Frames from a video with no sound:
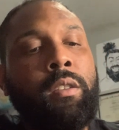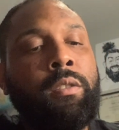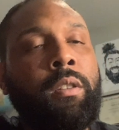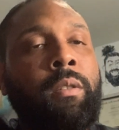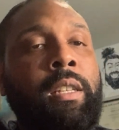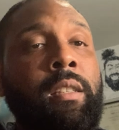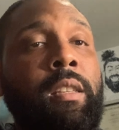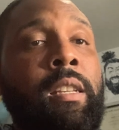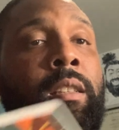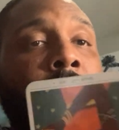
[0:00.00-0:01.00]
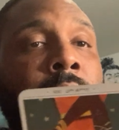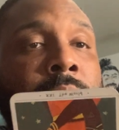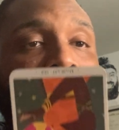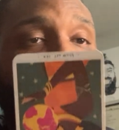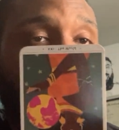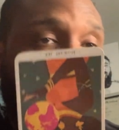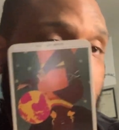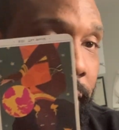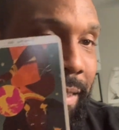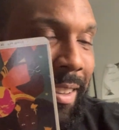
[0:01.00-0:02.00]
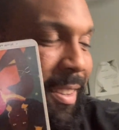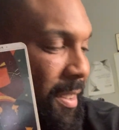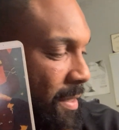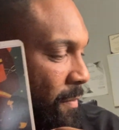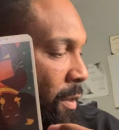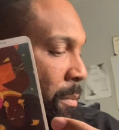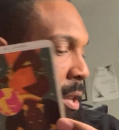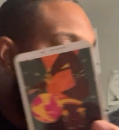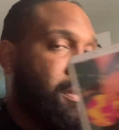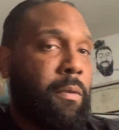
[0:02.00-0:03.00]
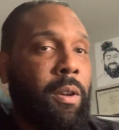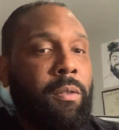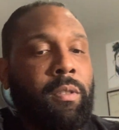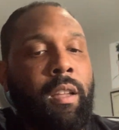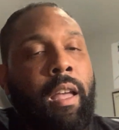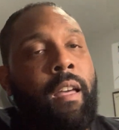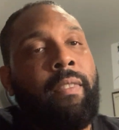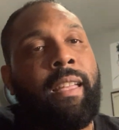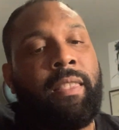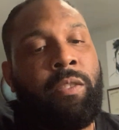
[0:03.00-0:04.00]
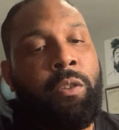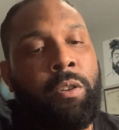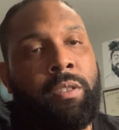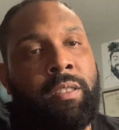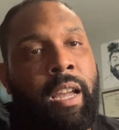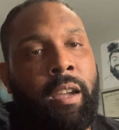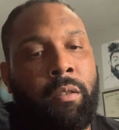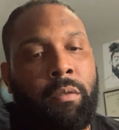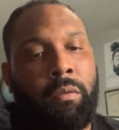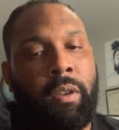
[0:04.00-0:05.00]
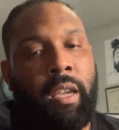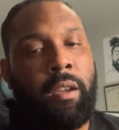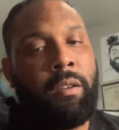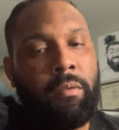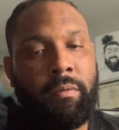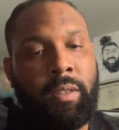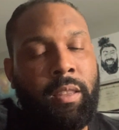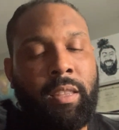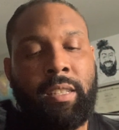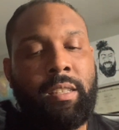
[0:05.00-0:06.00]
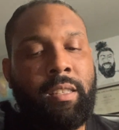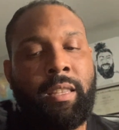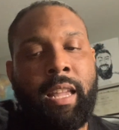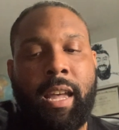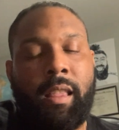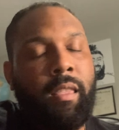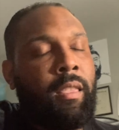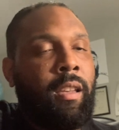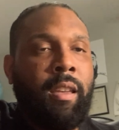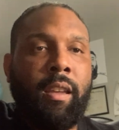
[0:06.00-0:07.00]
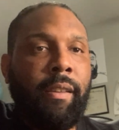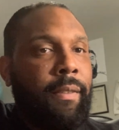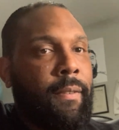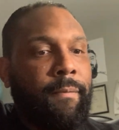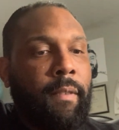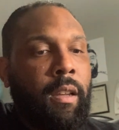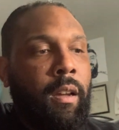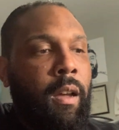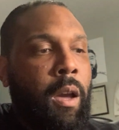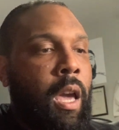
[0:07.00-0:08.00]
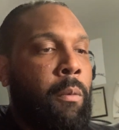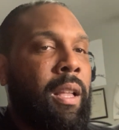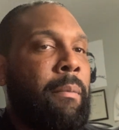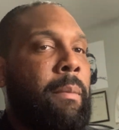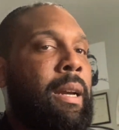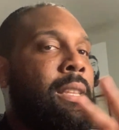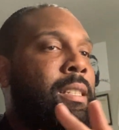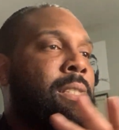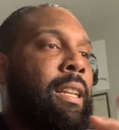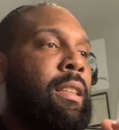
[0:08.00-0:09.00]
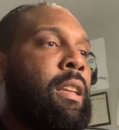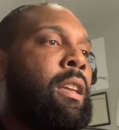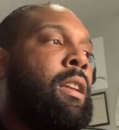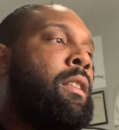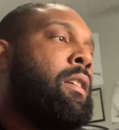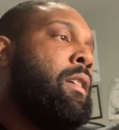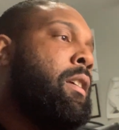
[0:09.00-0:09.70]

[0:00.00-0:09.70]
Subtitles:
So this is a sign from the universe that your cycle here, this is not the end. And what I mean by this is not the end,